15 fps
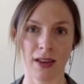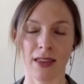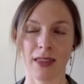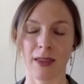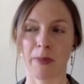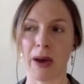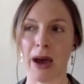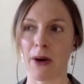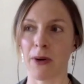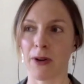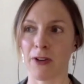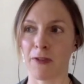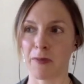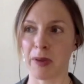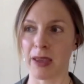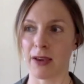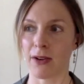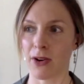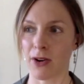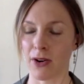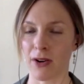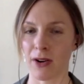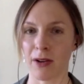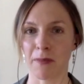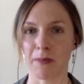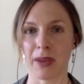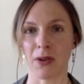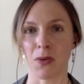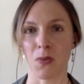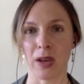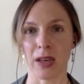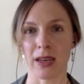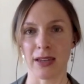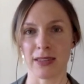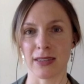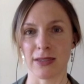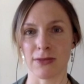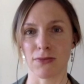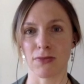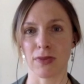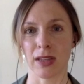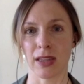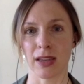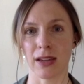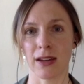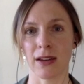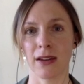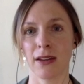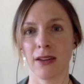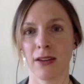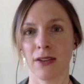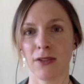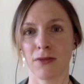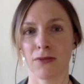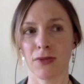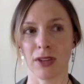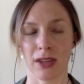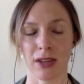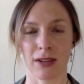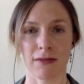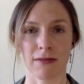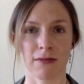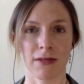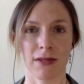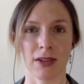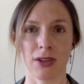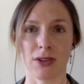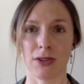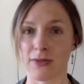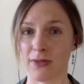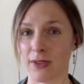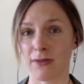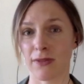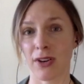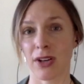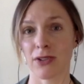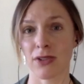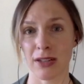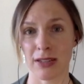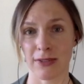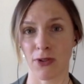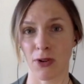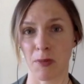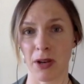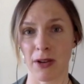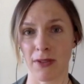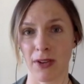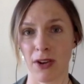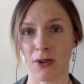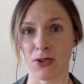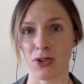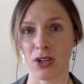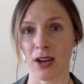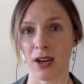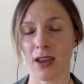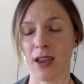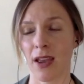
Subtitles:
The power of being heard and being witnessed is really, really useful and very transformative in coaching.